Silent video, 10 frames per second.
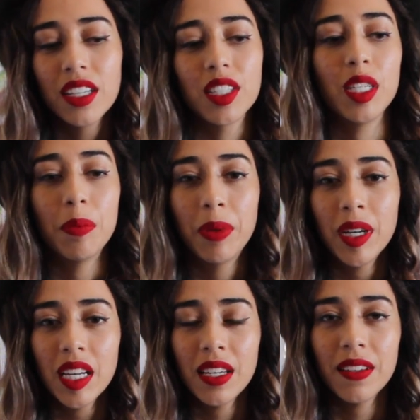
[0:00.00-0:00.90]
So you
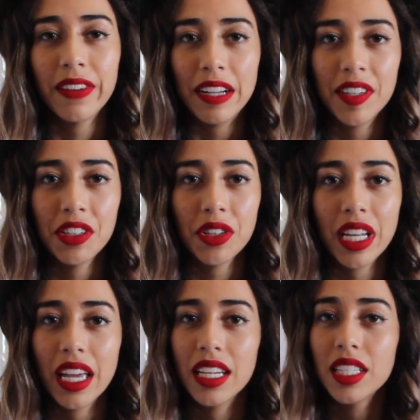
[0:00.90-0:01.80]
put in 500
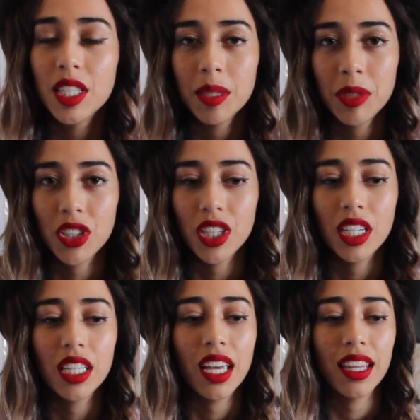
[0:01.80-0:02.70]
yen into the
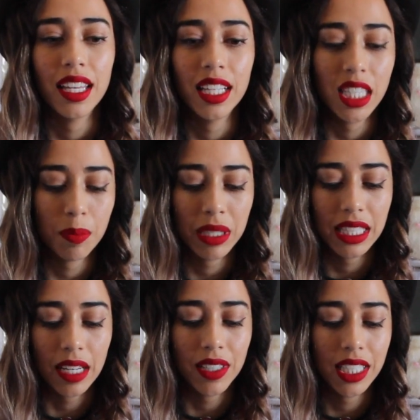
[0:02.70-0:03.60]
machine, and then it
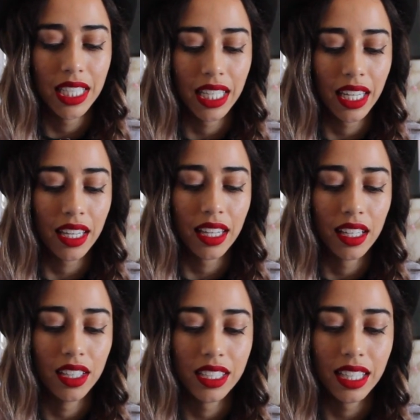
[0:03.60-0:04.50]
spits out a ticket
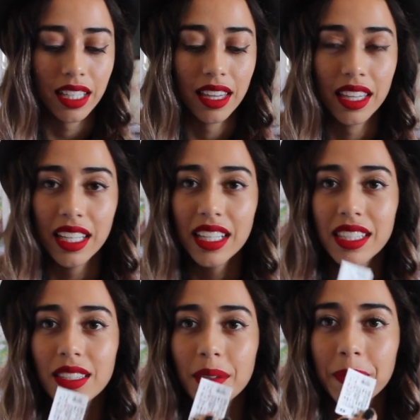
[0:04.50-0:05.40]
that looks like
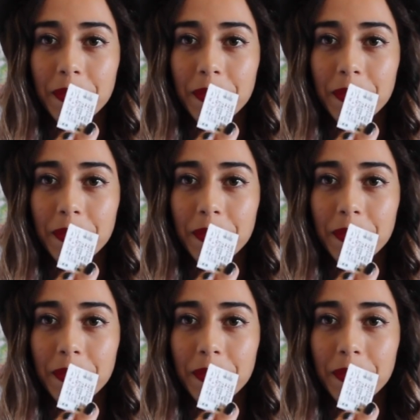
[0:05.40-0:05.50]
this.